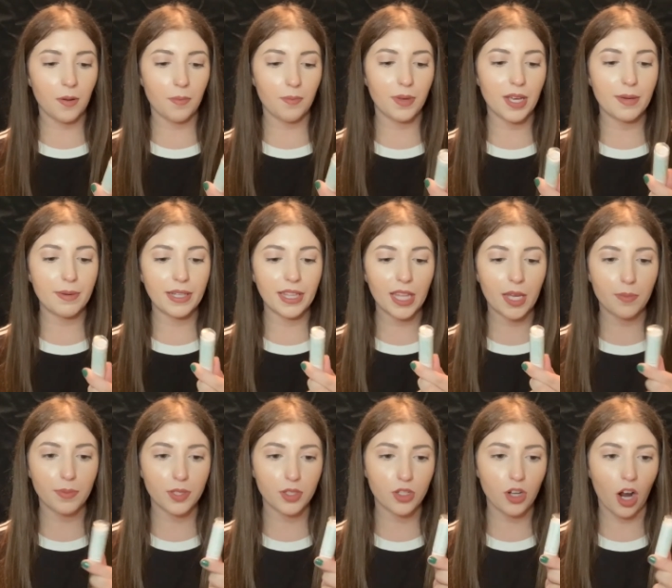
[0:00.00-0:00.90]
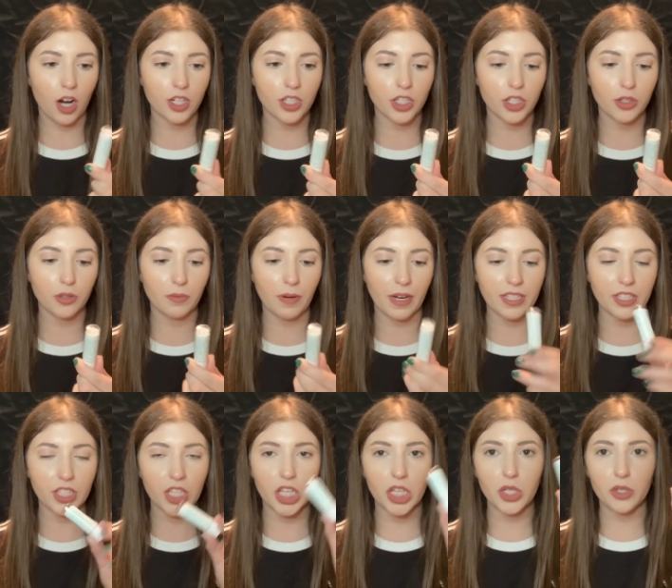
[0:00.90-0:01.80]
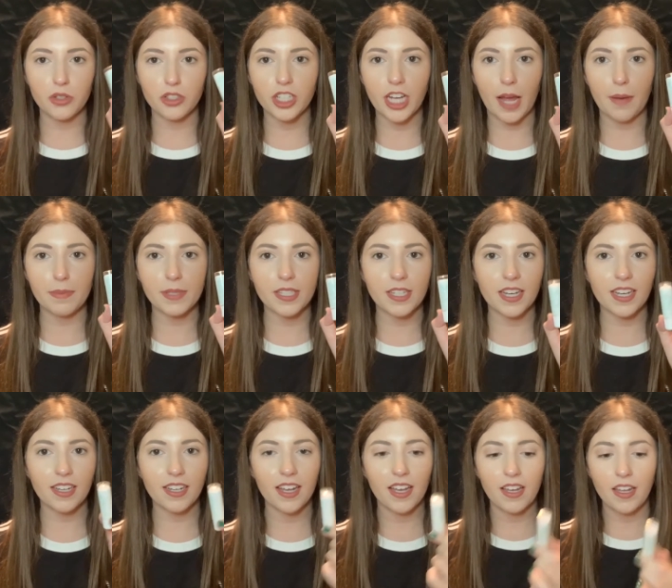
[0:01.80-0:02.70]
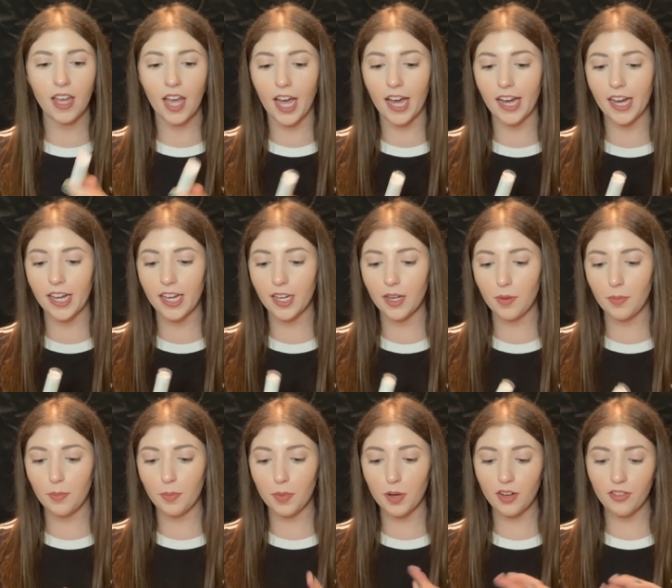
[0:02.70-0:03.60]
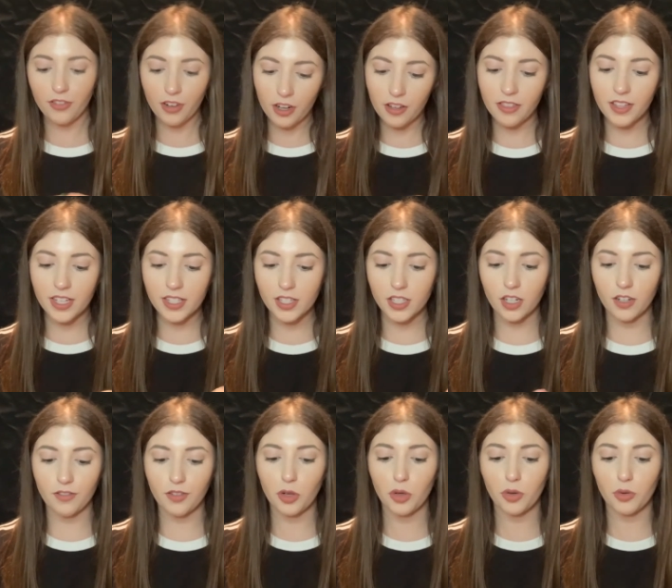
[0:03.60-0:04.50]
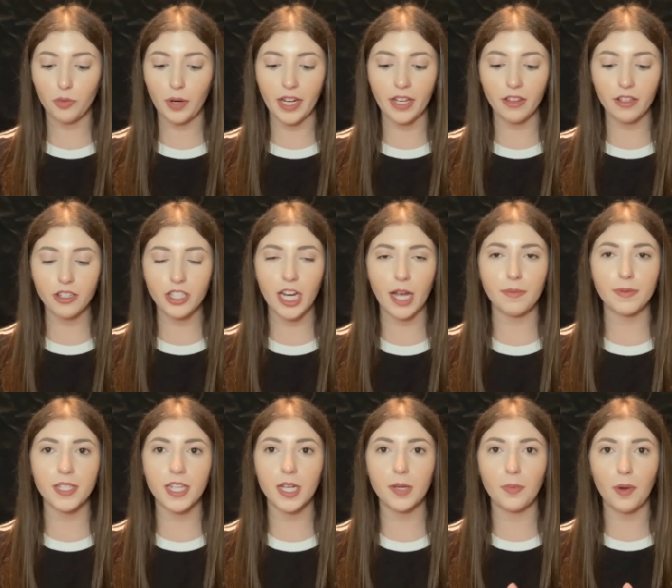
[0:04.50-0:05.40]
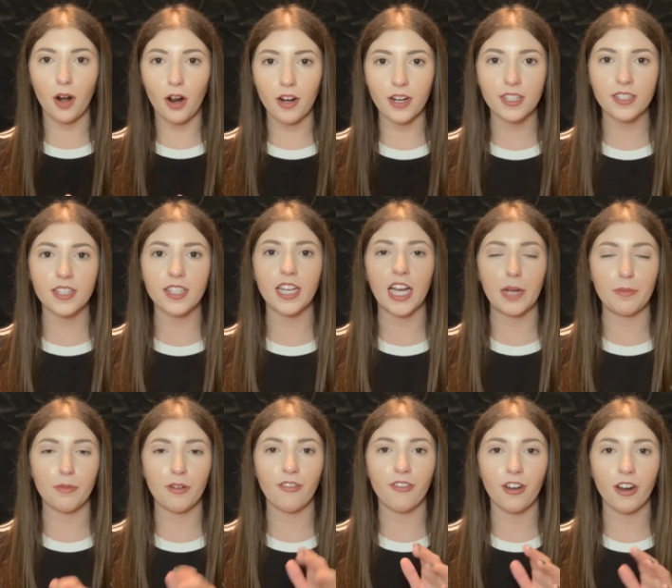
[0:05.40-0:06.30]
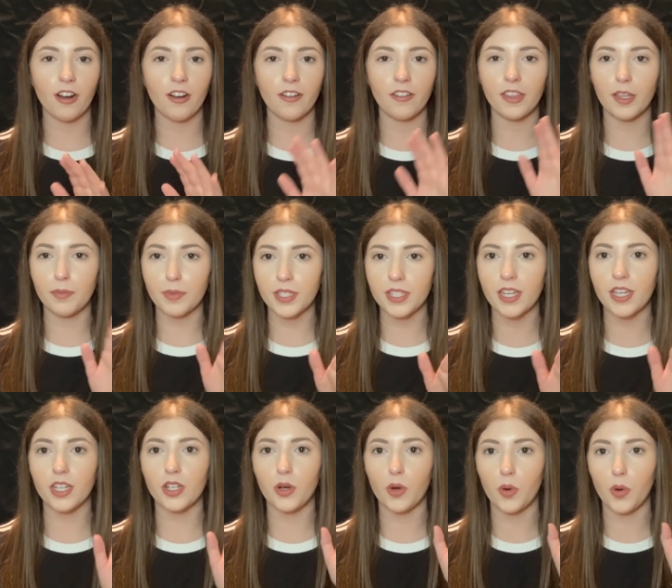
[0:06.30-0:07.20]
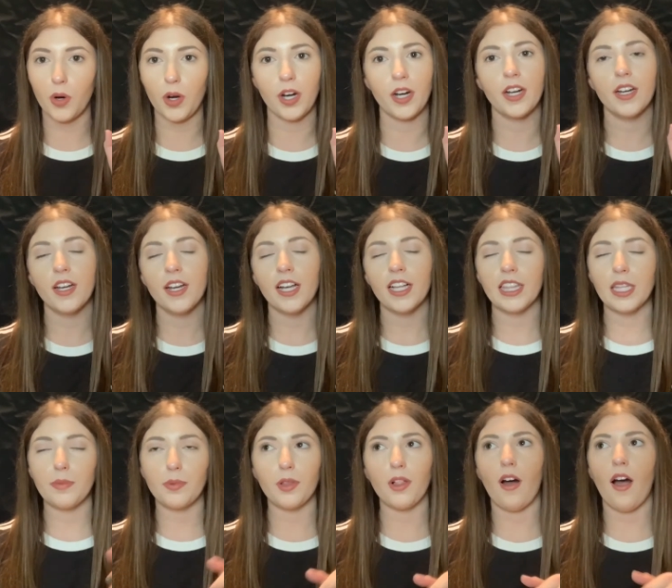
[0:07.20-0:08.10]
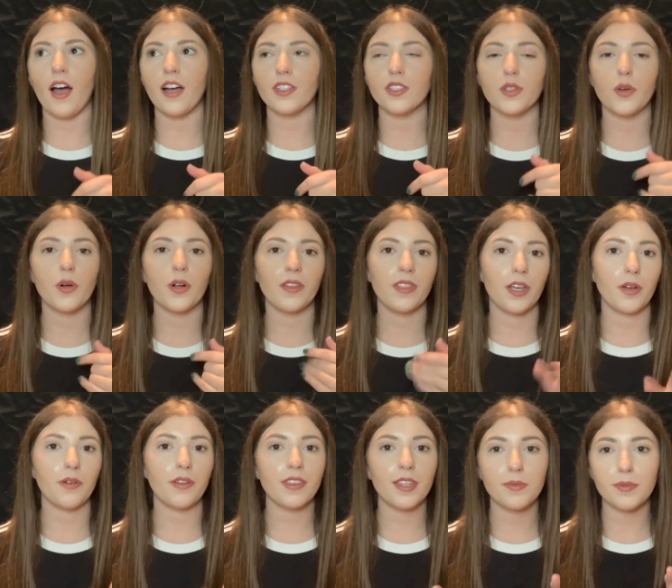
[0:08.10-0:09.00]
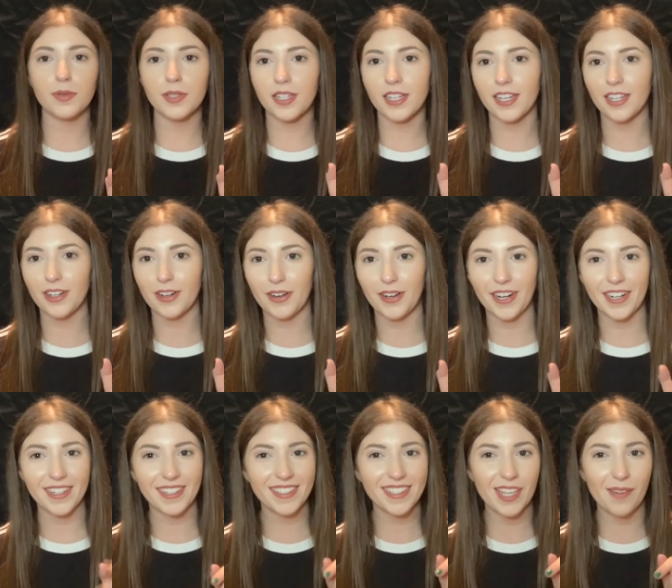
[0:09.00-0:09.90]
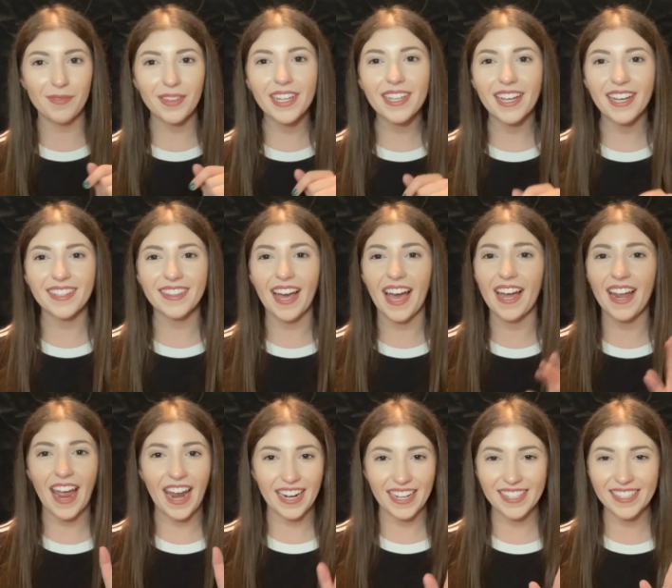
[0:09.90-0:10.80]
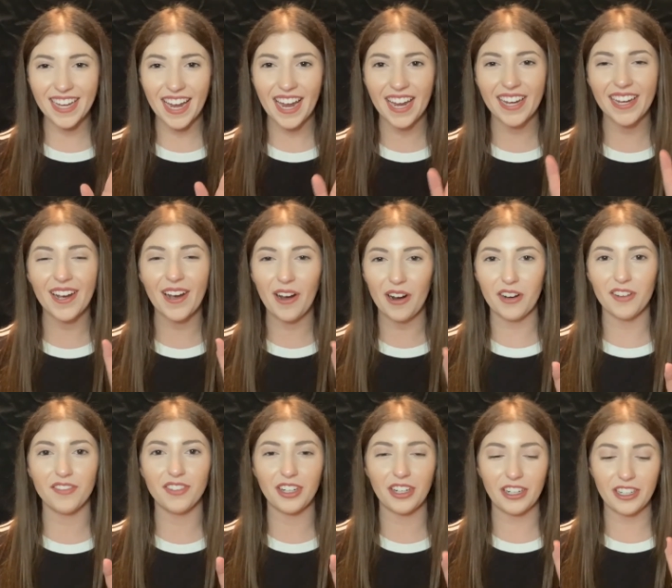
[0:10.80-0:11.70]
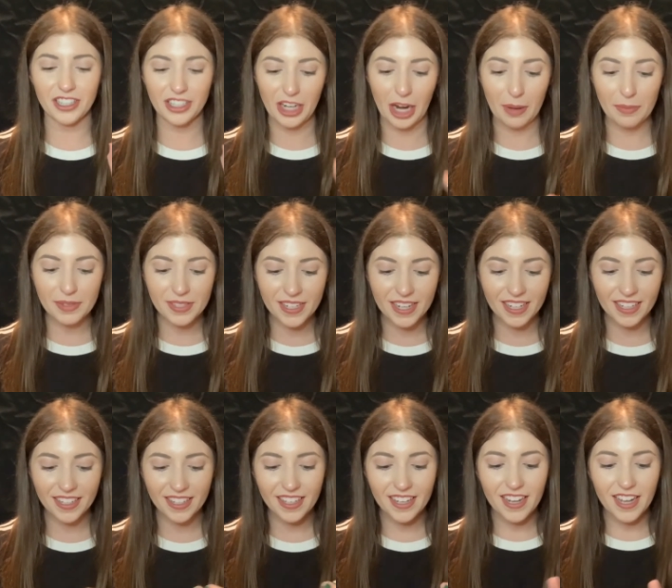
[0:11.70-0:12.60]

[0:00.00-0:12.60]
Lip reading: Baby Lips Dr. Rescue chapstick. I prefer this over regular chapstick, but honestly I prefer lipstick or lip gloss or liquid lipstick or something like that any day over chapstick.